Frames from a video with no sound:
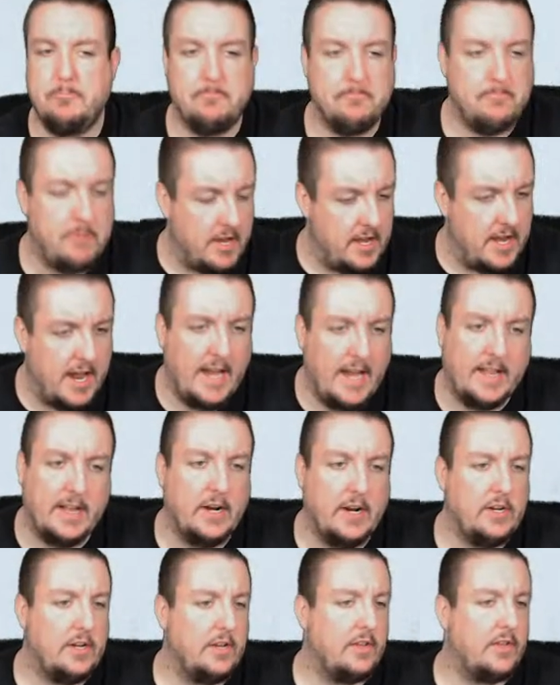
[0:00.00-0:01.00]
Tonight, they're
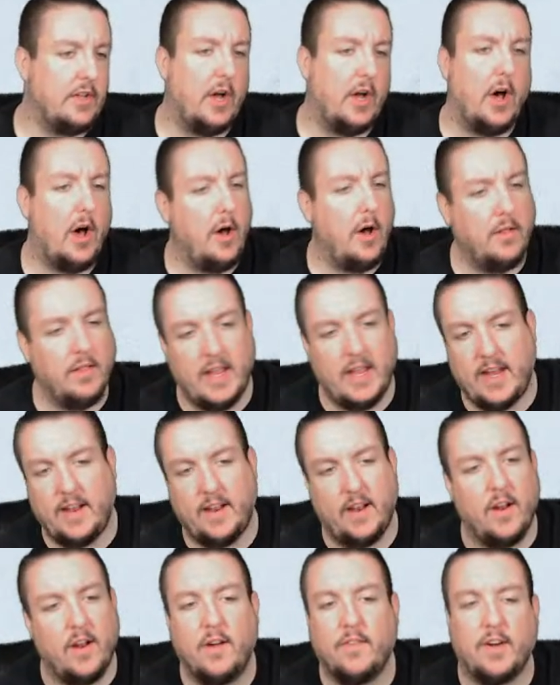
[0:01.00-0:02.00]
just all
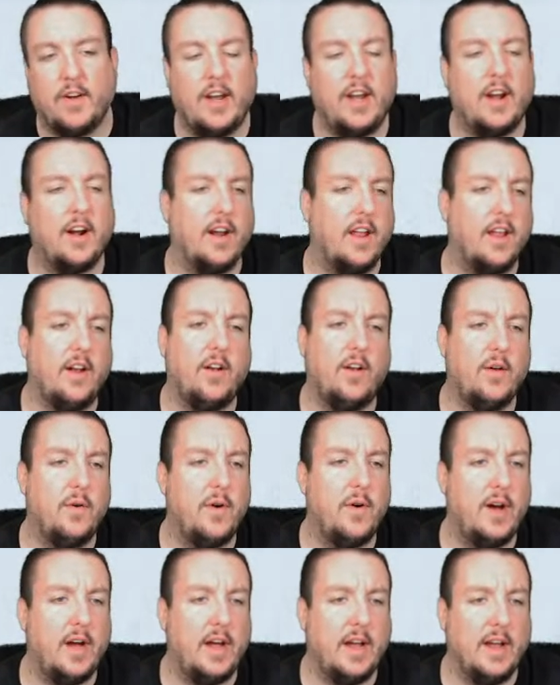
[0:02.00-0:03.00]
landing over here, and I don't know
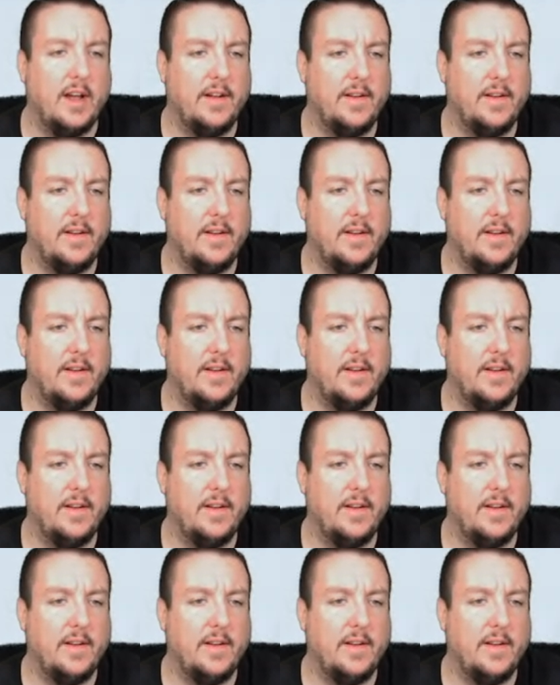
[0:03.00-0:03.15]
why.